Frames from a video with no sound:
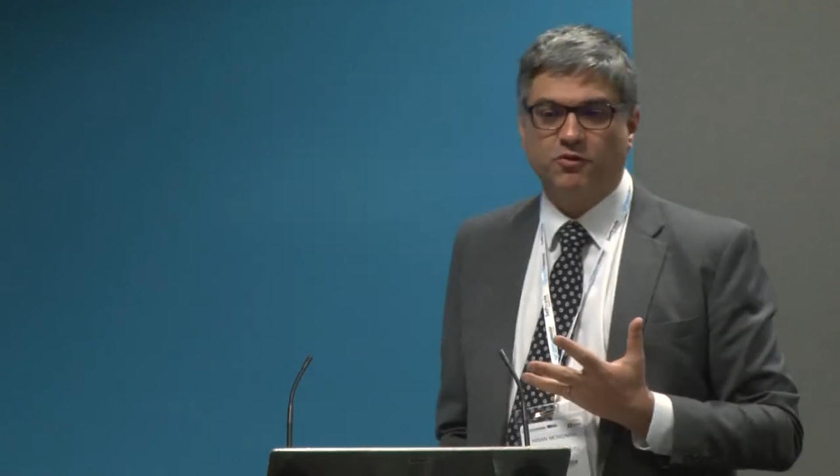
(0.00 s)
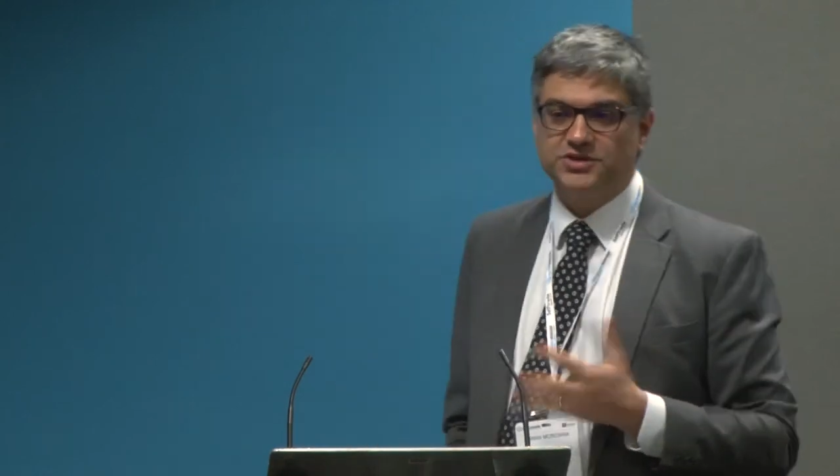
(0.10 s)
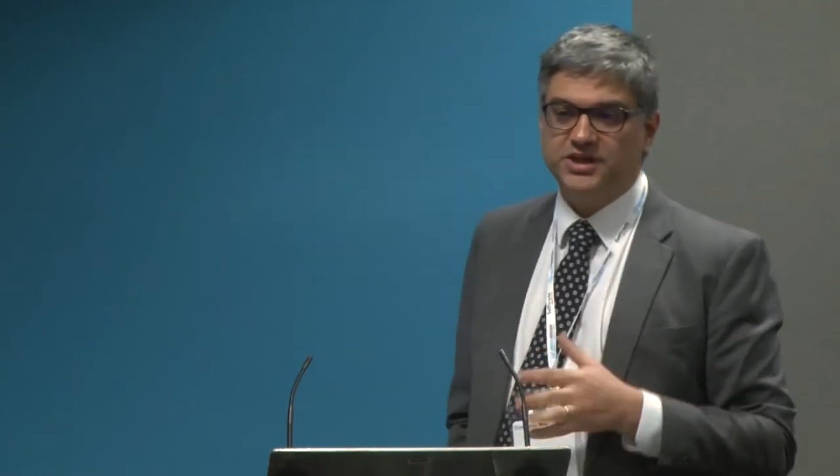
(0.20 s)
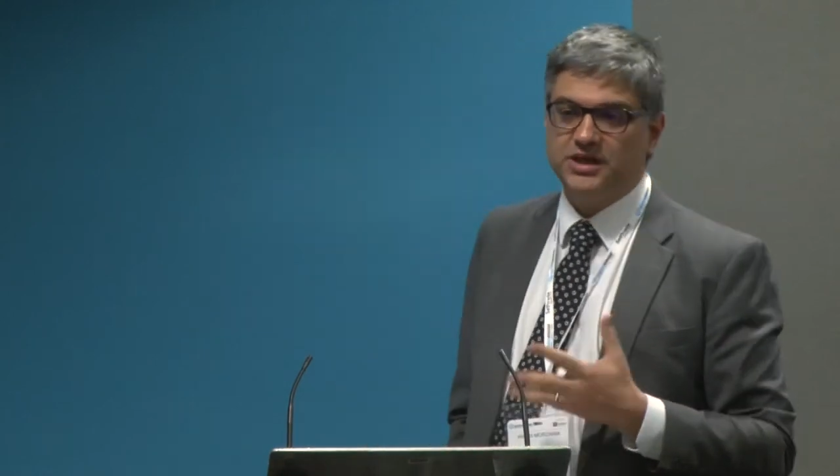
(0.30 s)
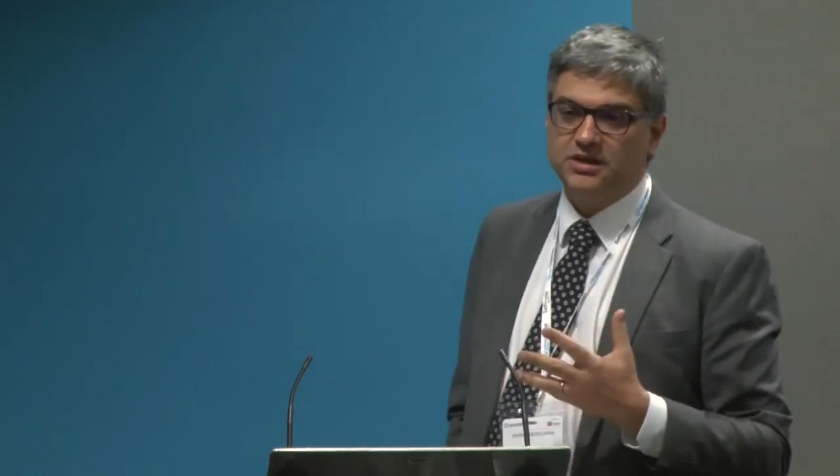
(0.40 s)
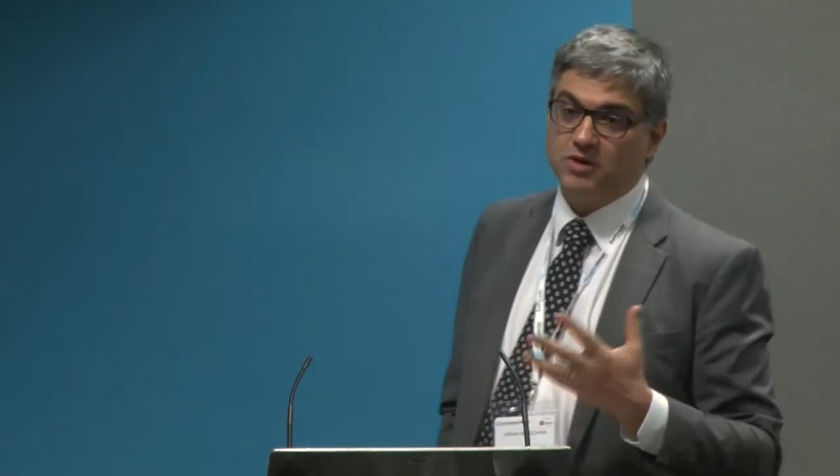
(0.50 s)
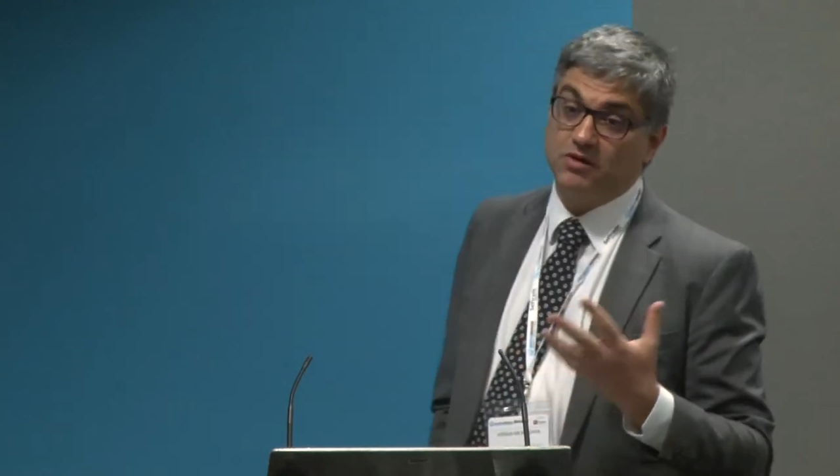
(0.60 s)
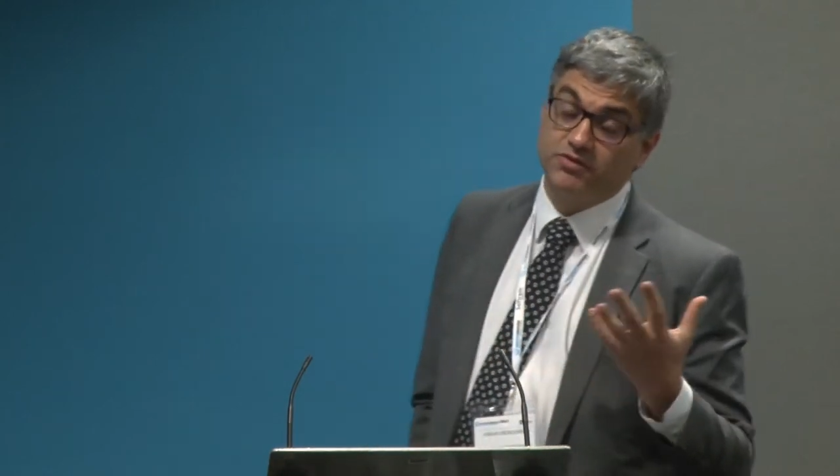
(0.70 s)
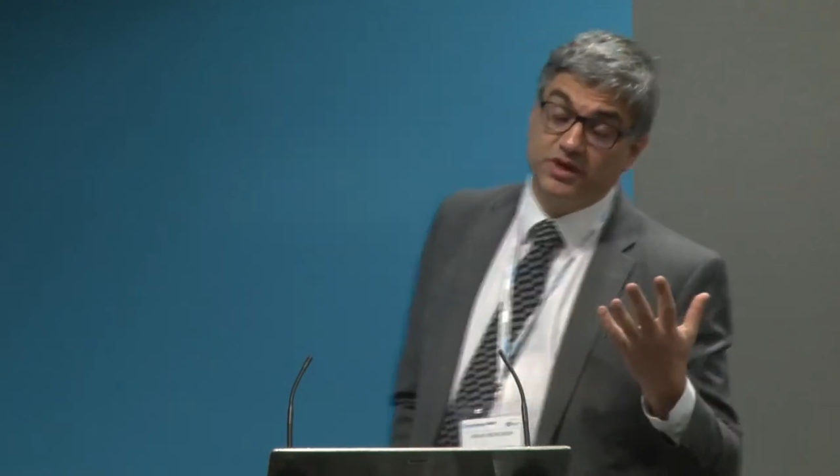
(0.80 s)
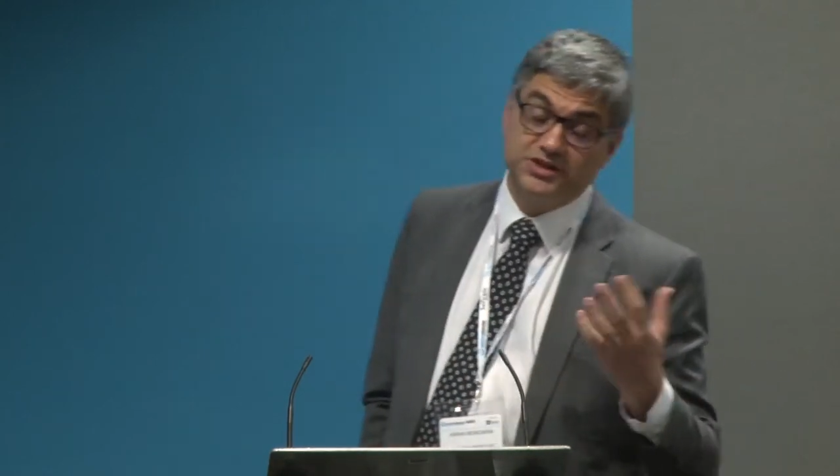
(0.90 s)

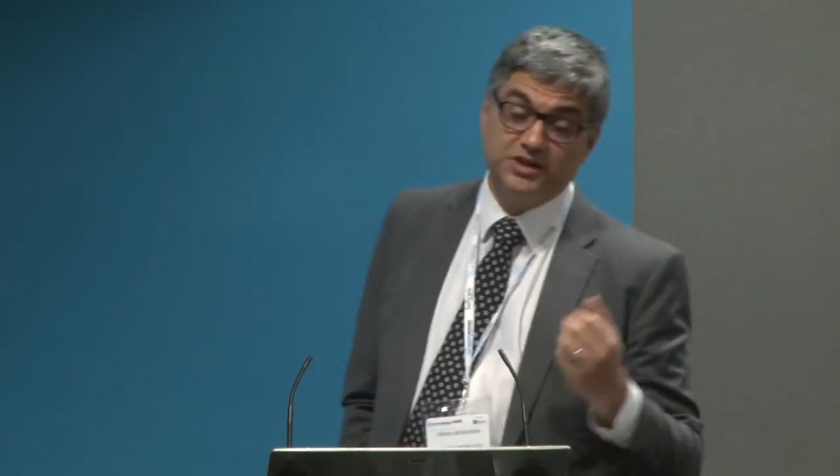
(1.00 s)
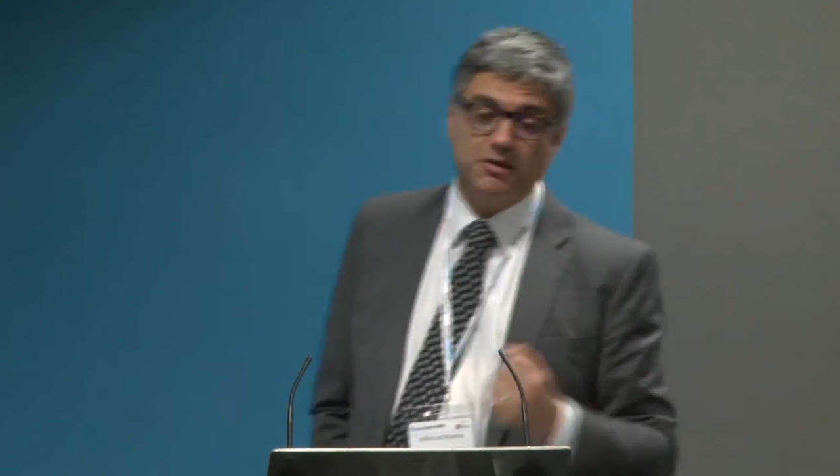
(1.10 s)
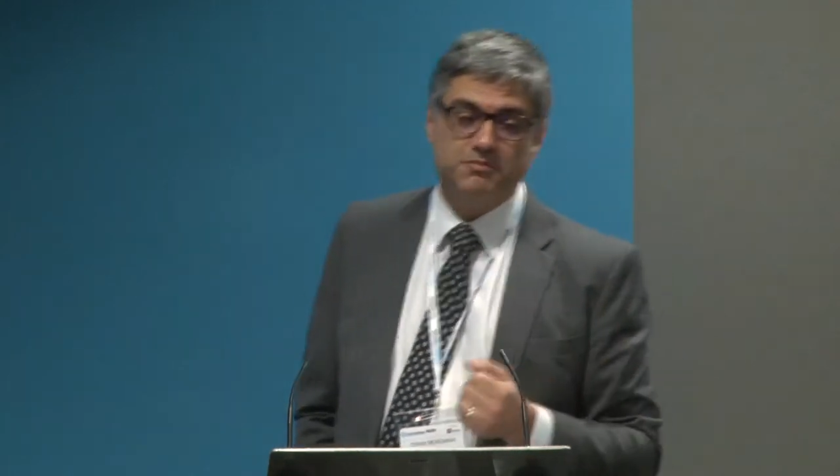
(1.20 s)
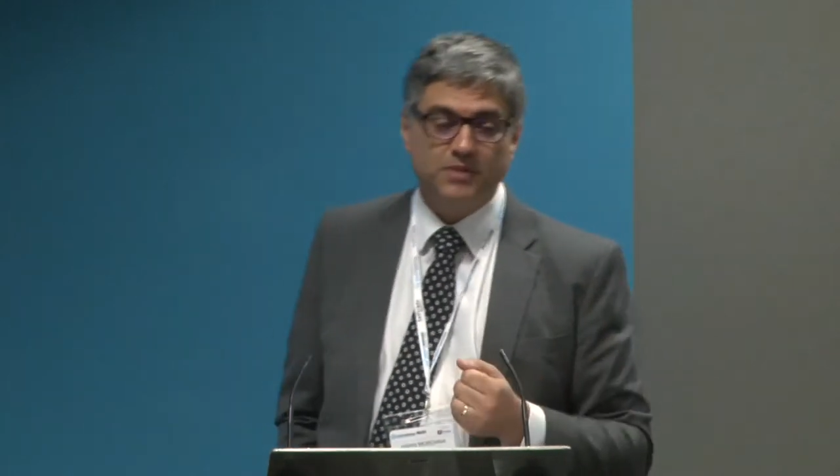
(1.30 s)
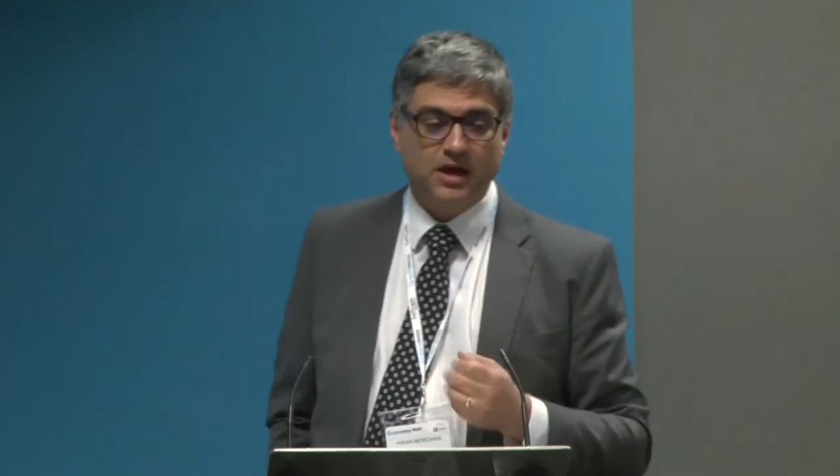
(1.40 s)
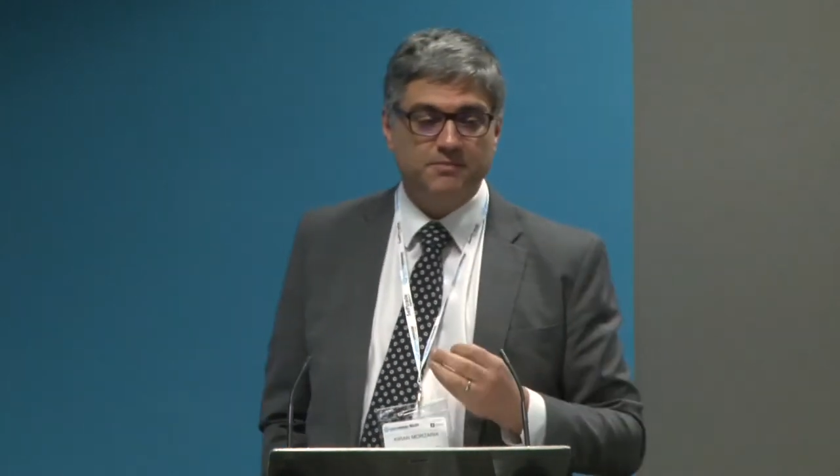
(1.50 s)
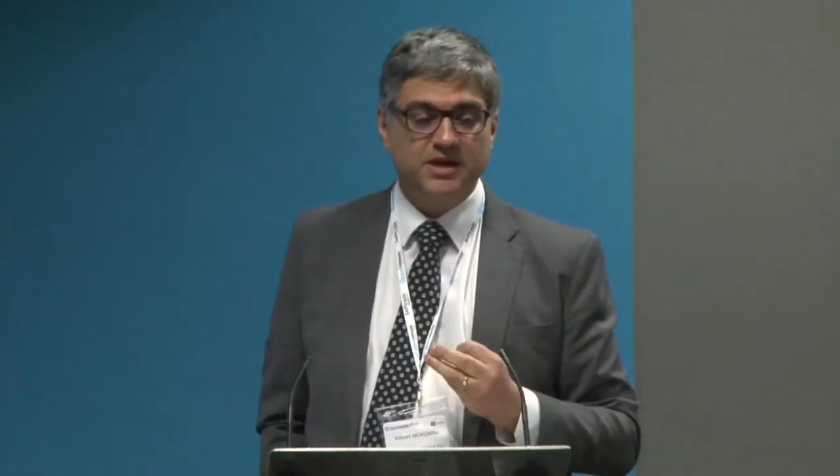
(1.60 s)
39